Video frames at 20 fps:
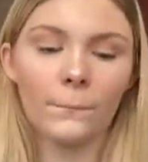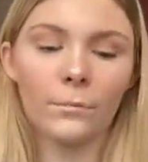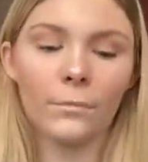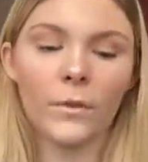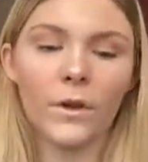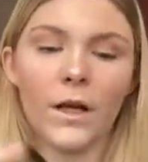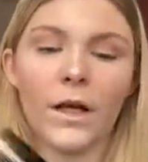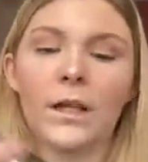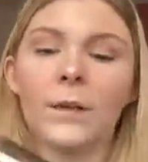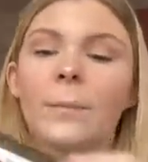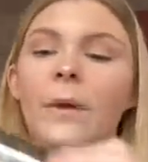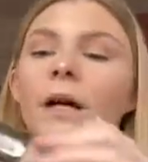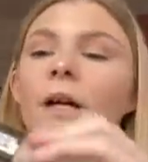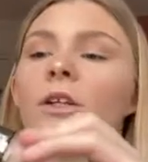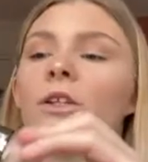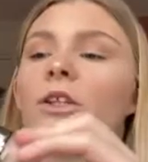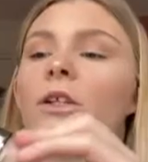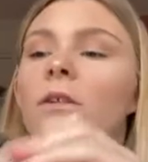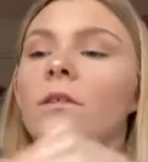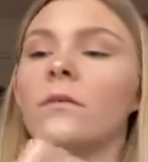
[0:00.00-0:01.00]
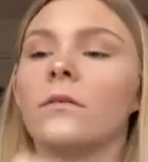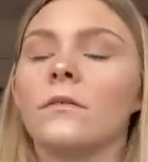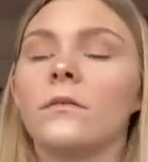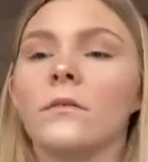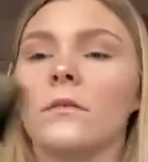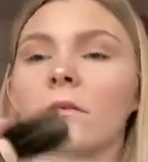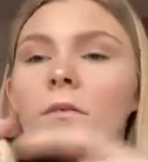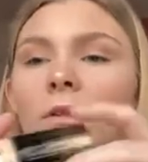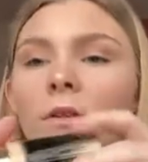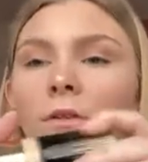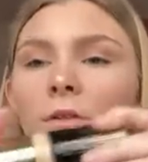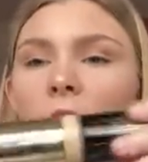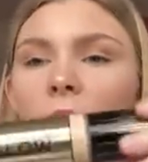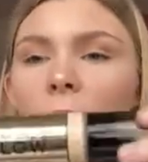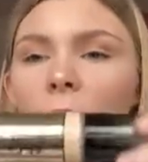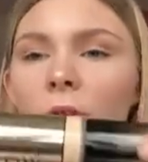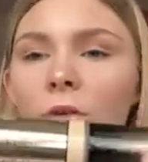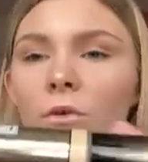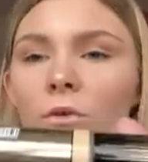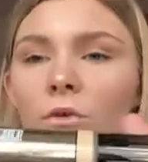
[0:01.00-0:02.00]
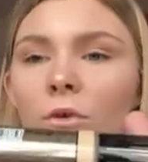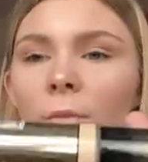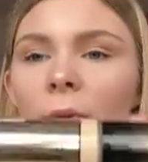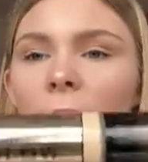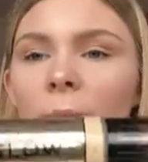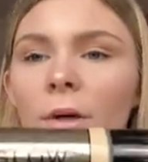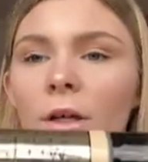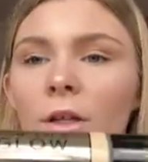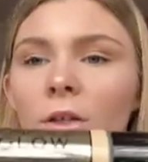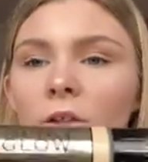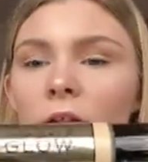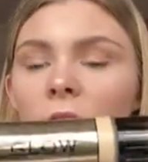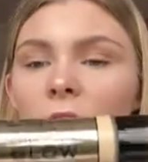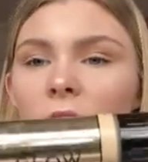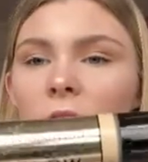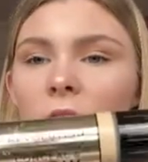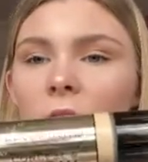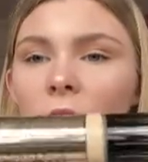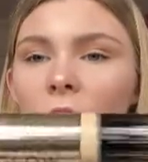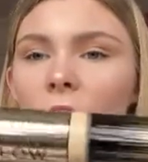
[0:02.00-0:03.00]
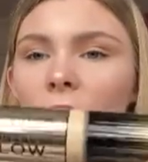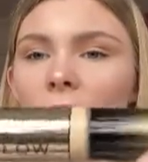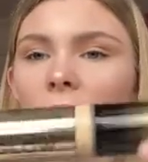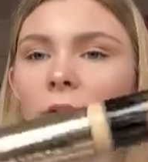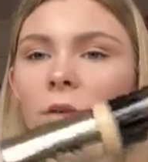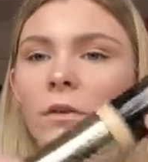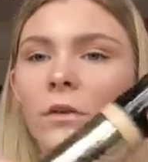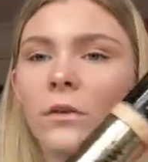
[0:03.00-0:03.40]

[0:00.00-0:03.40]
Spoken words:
And the packaging. I'll talk about the packaging. It's so cute.